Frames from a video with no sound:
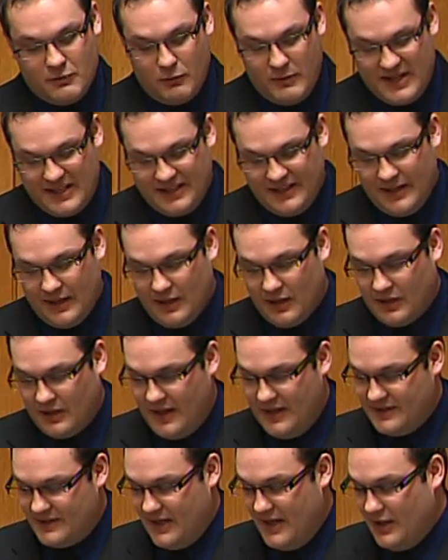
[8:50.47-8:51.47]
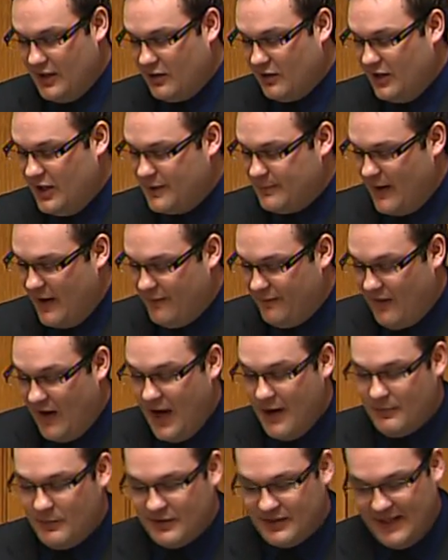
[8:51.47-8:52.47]
weekly earnings increased by
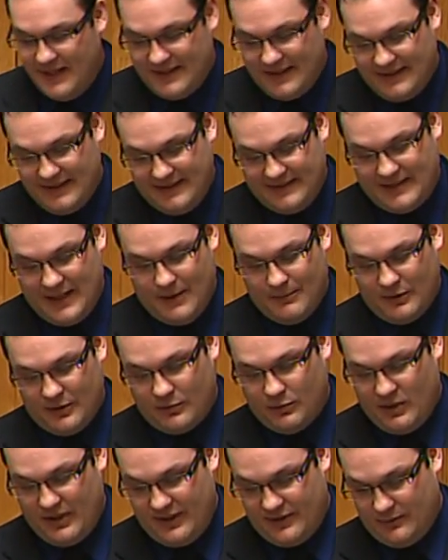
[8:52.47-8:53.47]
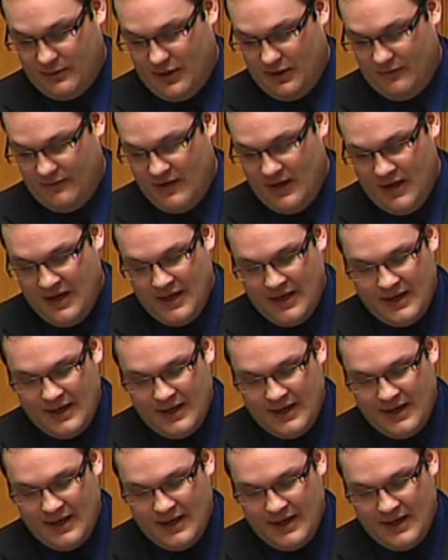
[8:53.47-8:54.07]
5% in December 2012,